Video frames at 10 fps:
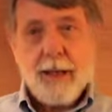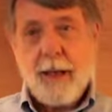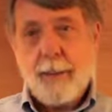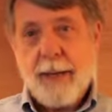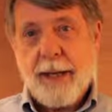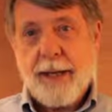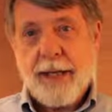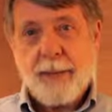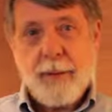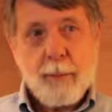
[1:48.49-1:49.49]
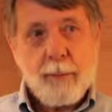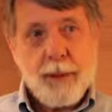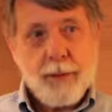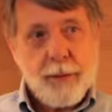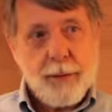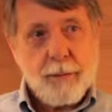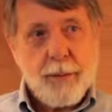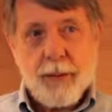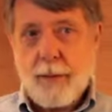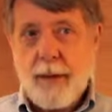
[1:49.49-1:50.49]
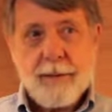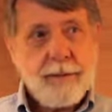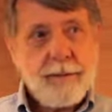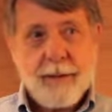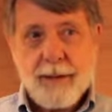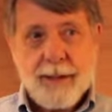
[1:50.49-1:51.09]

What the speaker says: And I think that's probably true, but grief